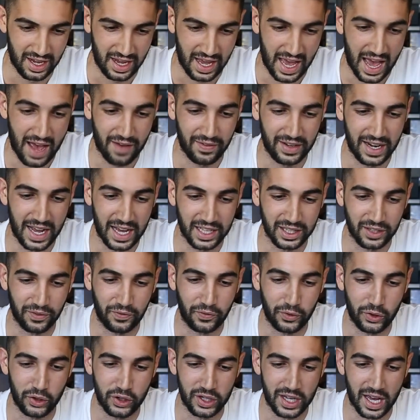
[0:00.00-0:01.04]
Haven't had the
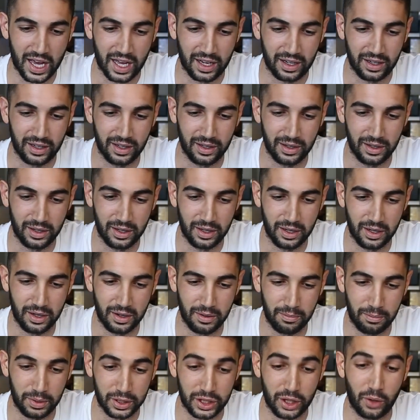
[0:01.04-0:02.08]
food yet,
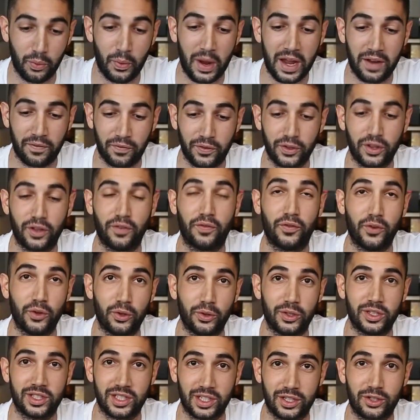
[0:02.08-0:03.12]
but the wait for the food
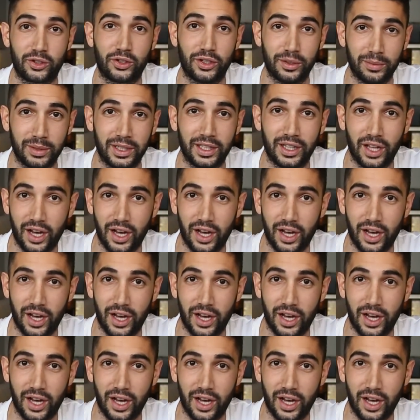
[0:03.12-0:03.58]
was extremely